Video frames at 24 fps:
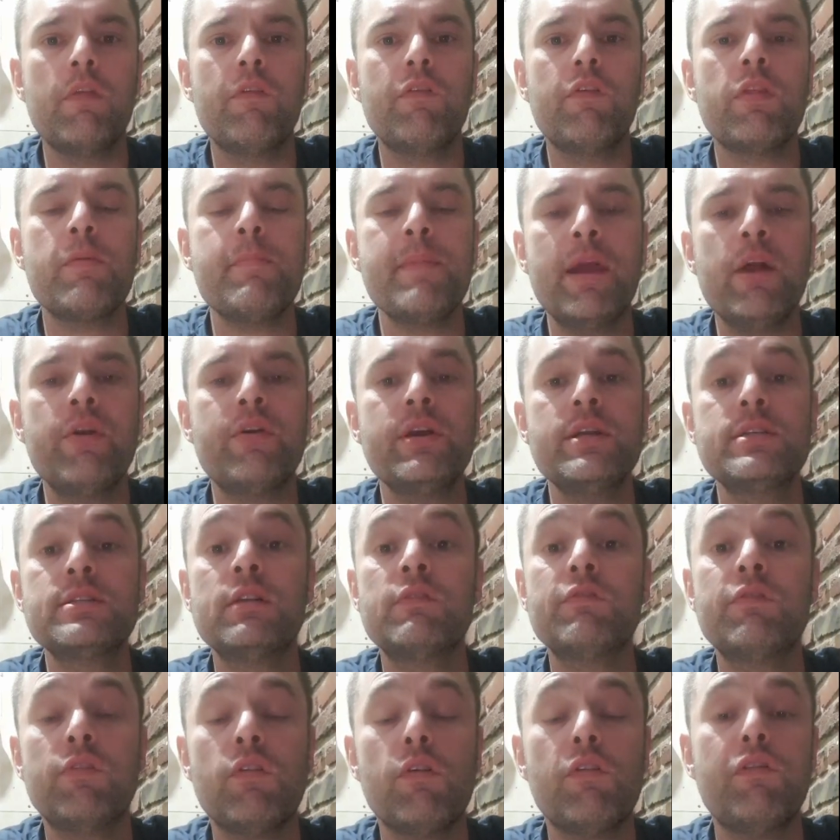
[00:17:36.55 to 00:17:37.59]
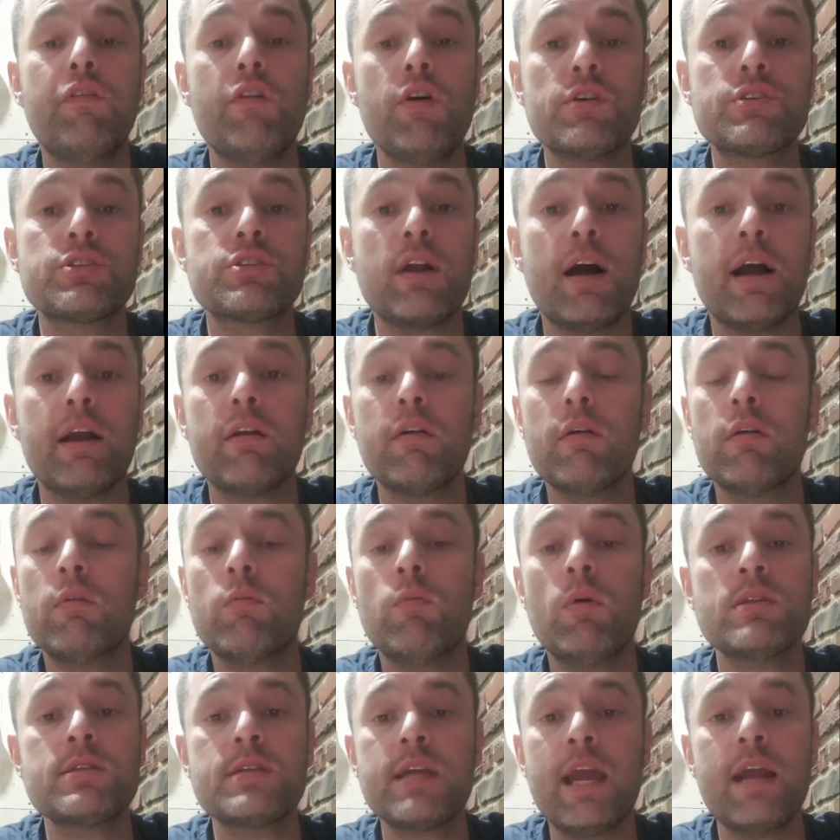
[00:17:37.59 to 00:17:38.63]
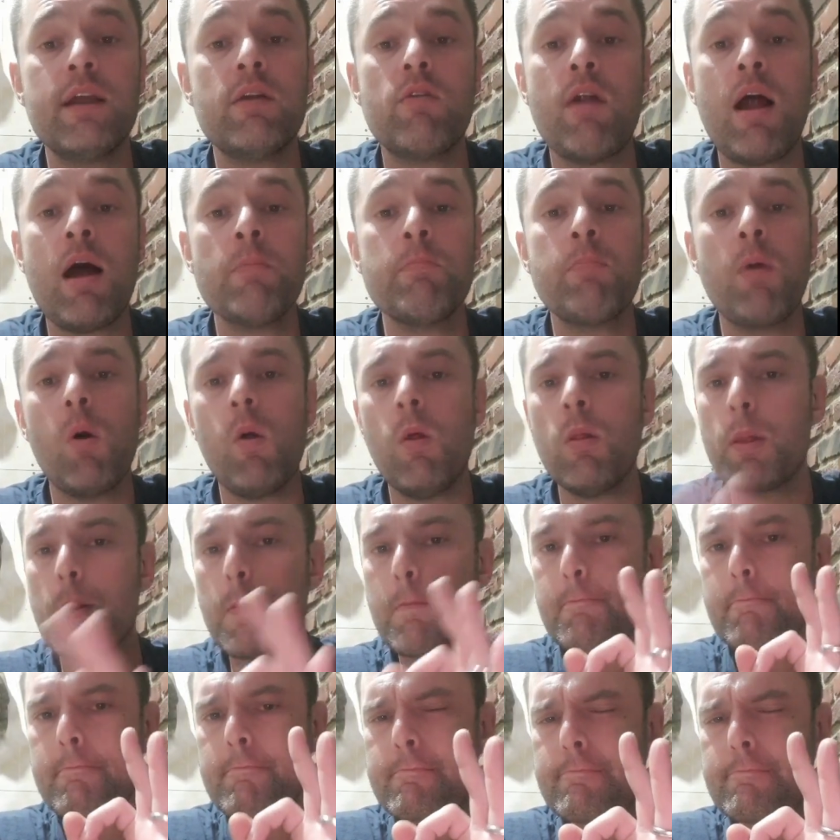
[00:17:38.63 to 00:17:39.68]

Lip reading: the mere reason for First Strike. Once again, round ball,